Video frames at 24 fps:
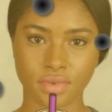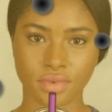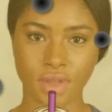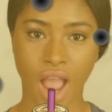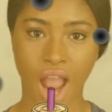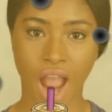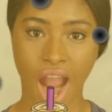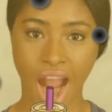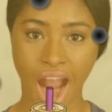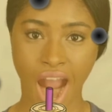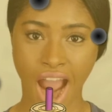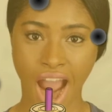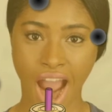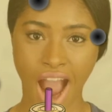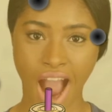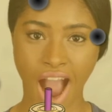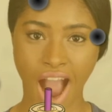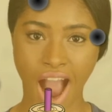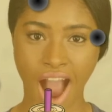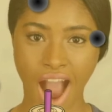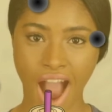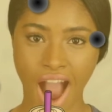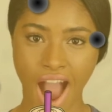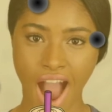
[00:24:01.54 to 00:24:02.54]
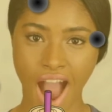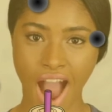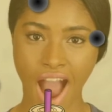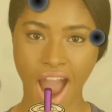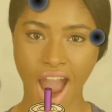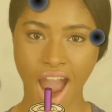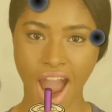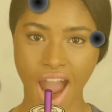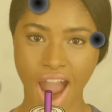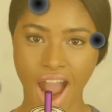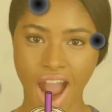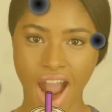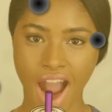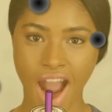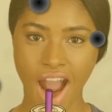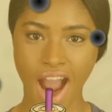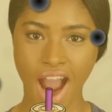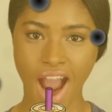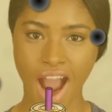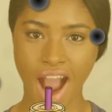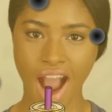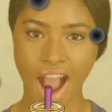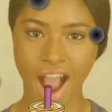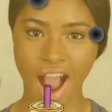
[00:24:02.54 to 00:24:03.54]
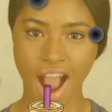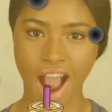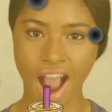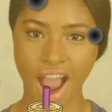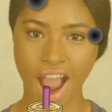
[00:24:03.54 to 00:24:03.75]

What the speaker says: name here. Copy that.